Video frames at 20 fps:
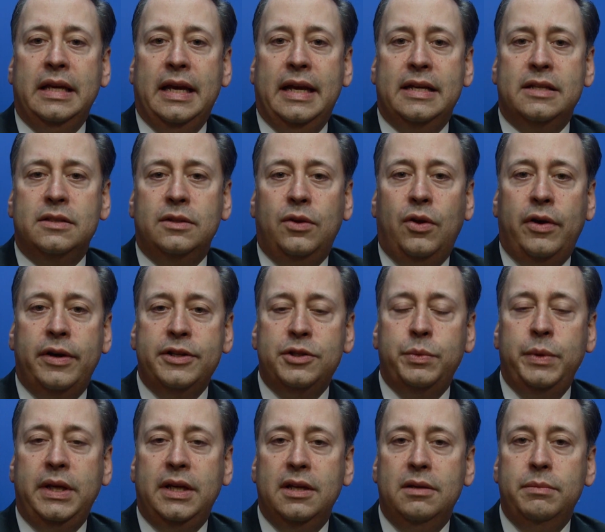And as long as
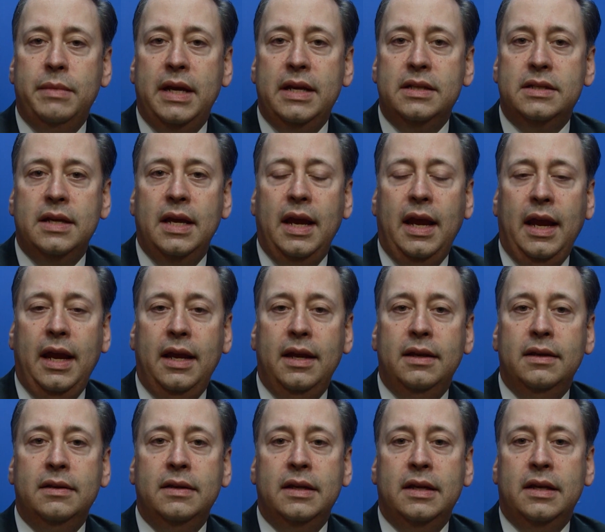we can
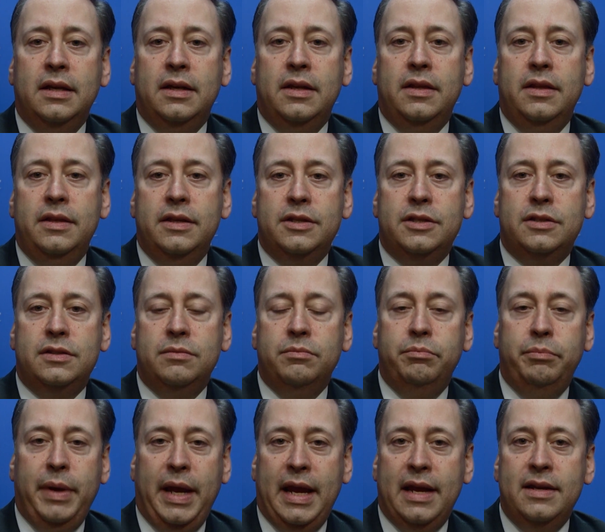maintain this
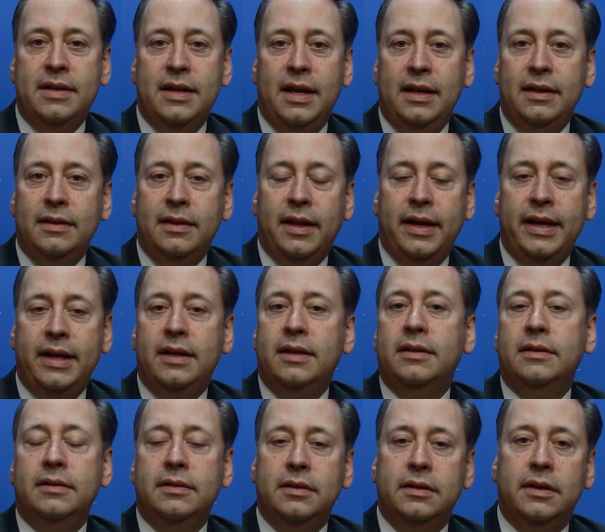
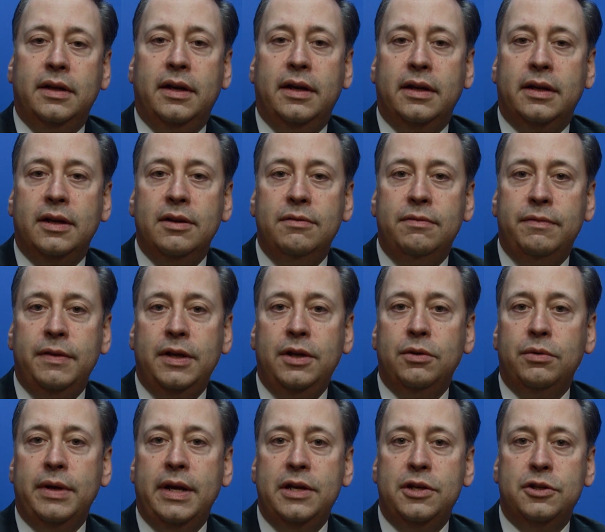Band-Aid-like Uh,
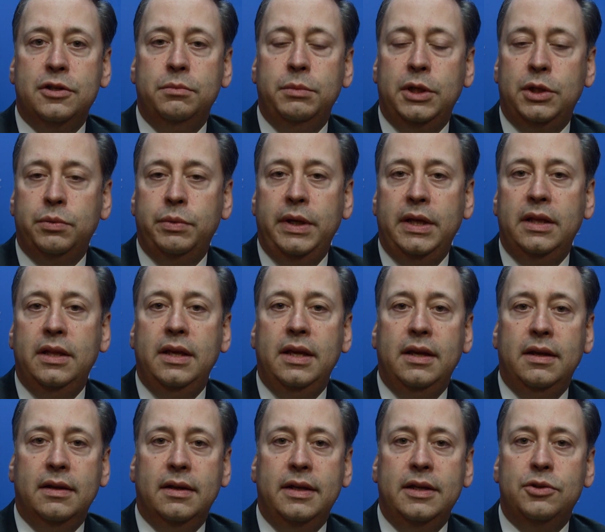configuration between the
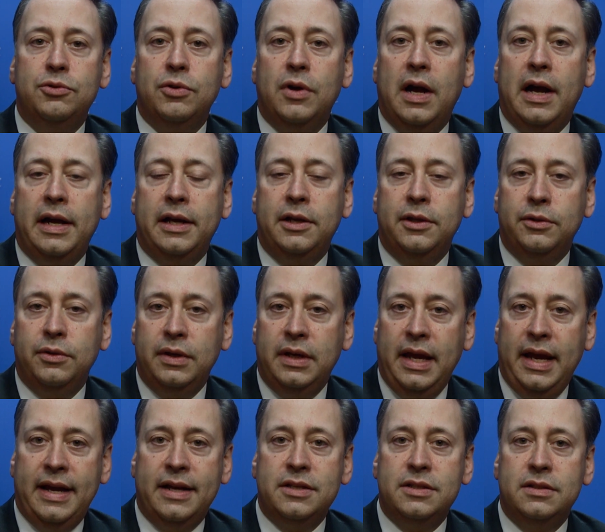intraocular
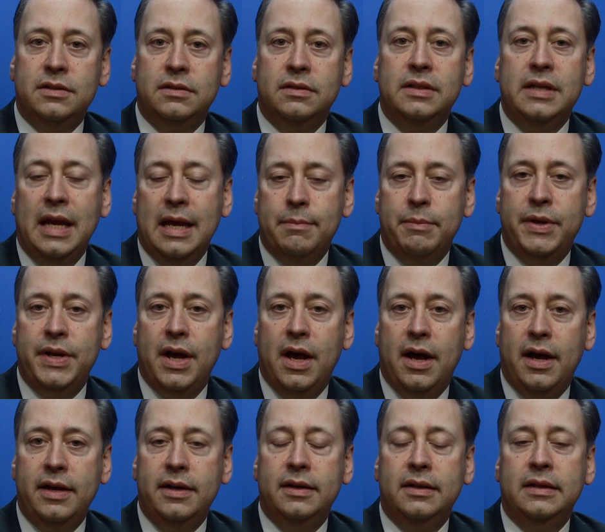gas,
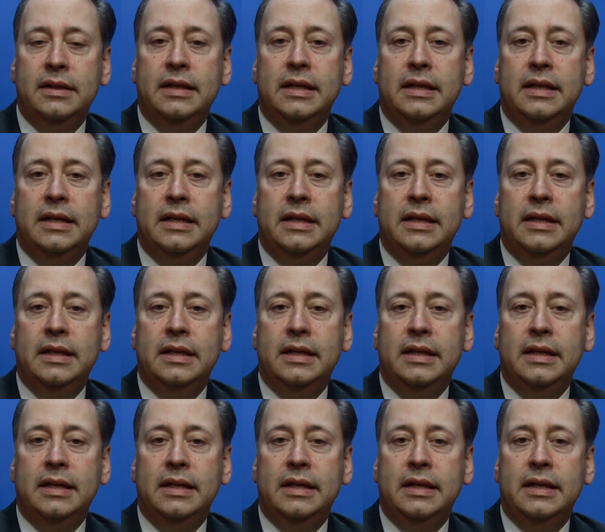tamponade,